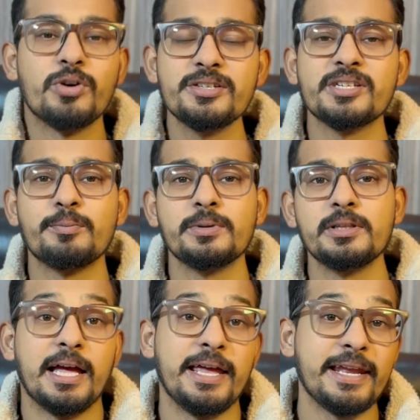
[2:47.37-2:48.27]

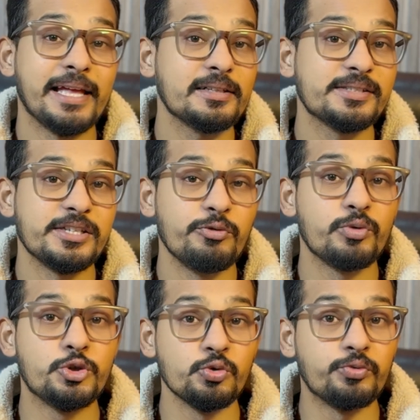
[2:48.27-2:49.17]
example, an LLC
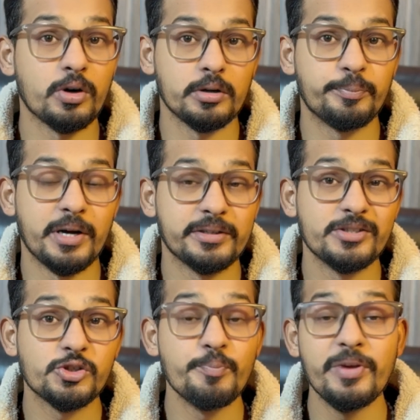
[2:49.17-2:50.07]
with two foreign
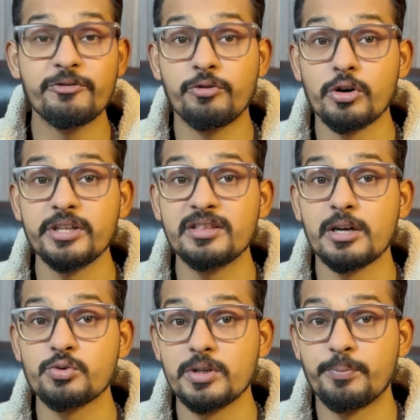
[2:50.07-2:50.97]
partners make
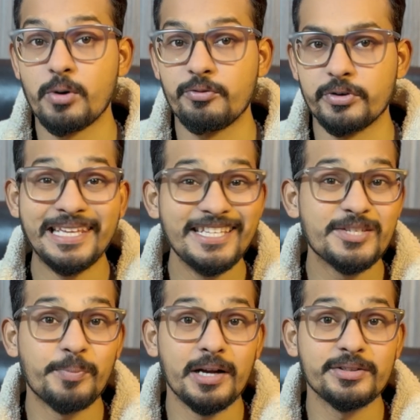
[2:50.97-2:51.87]
$40,000 profit.
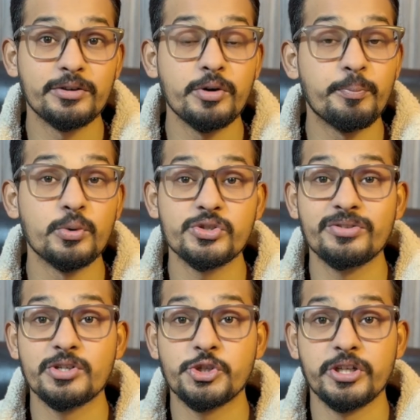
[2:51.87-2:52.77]
Each partner reports
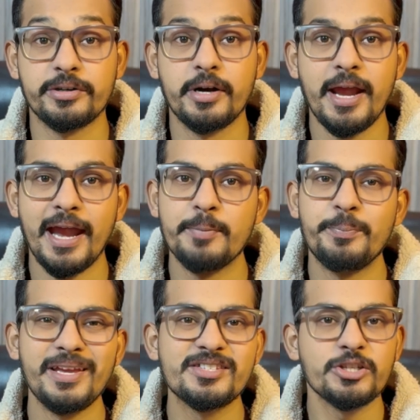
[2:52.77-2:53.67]
their share and
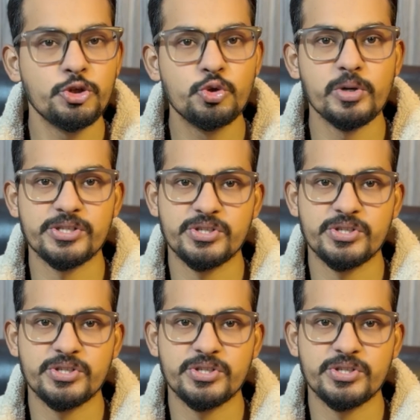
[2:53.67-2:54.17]
pays US